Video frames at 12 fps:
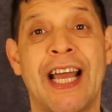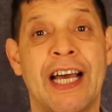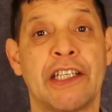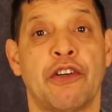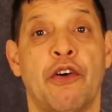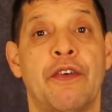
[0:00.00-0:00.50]

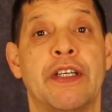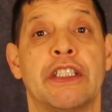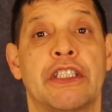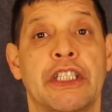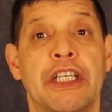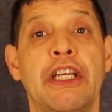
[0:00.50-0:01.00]
has over
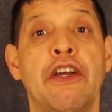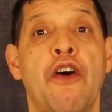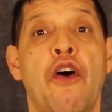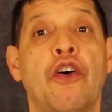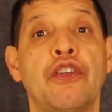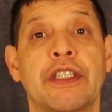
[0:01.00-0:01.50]

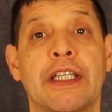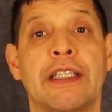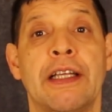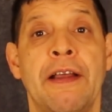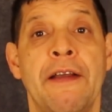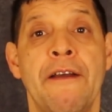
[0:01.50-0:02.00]

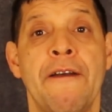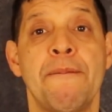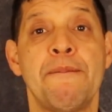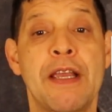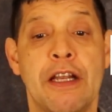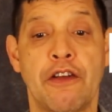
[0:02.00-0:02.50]
300
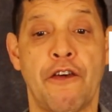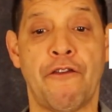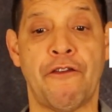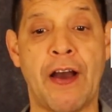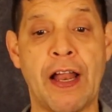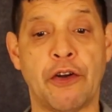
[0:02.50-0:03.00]
million
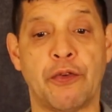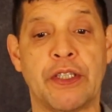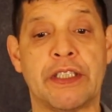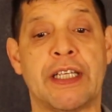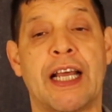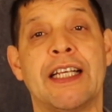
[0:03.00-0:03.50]

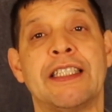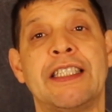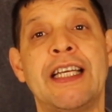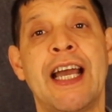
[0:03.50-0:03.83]
followers and she